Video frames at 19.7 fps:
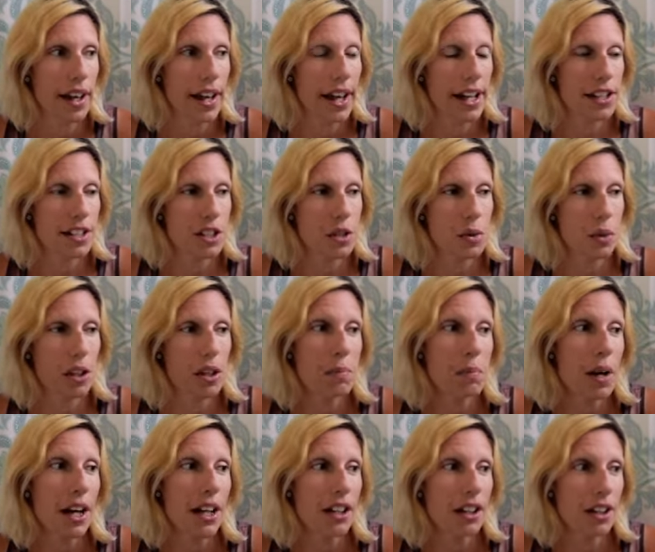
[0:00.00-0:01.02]
and to
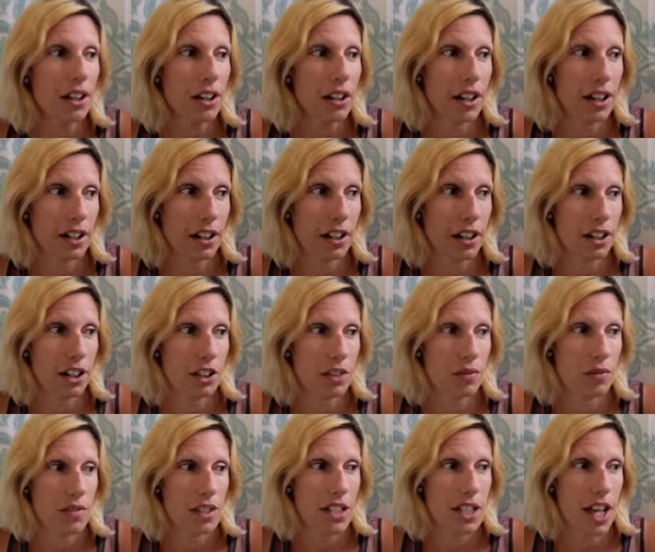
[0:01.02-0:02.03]
combine our
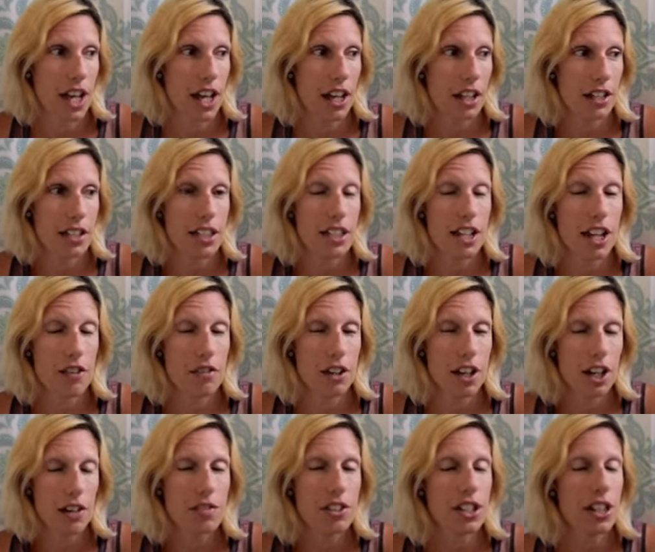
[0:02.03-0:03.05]
incomes and save
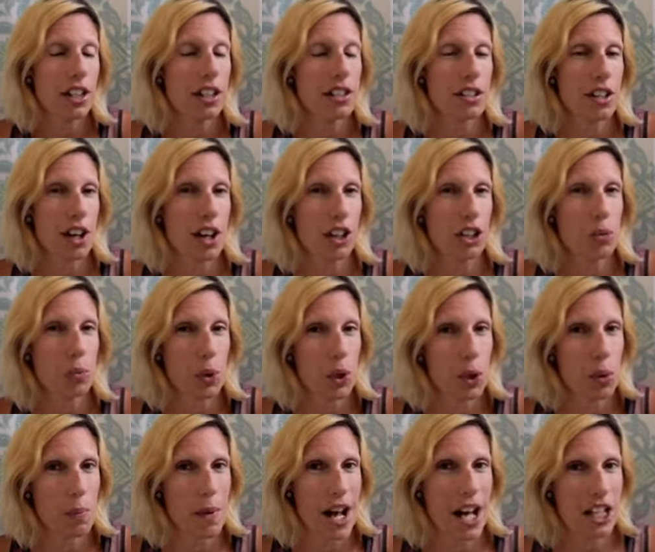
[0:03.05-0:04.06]
up to get a Dodge
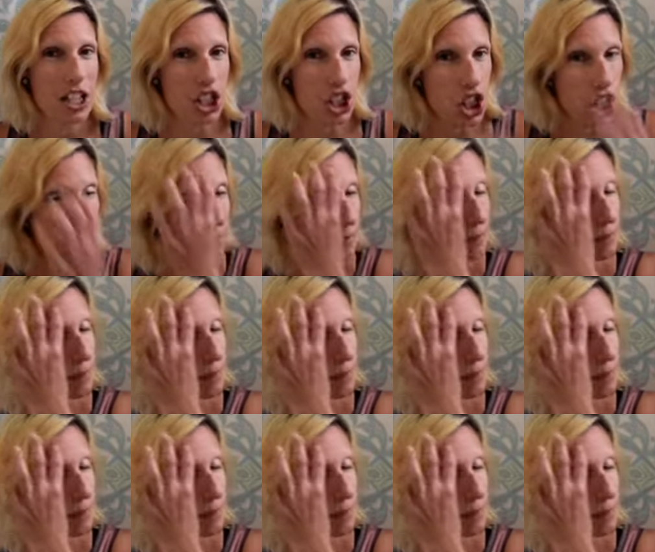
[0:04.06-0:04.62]
ProMaster.